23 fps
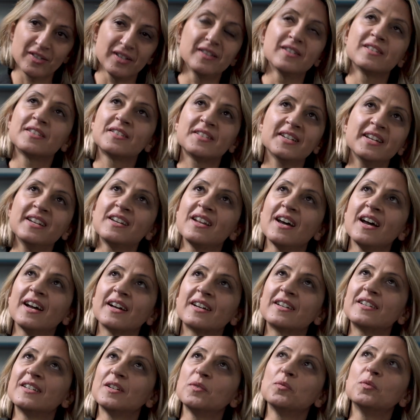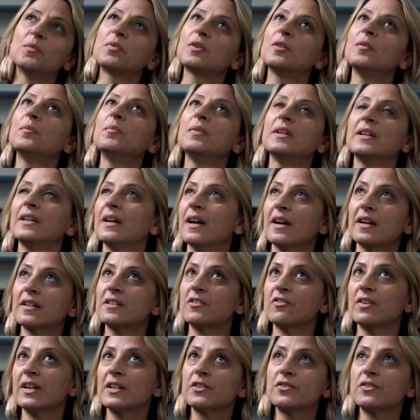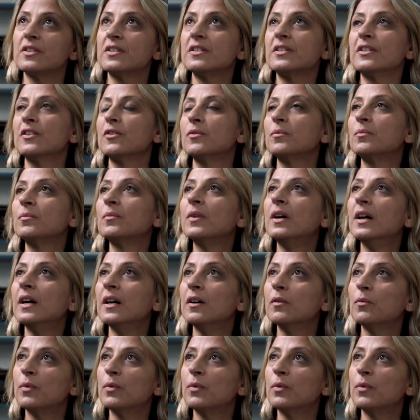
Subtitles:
and the said actor will probably, actor, actress, you know,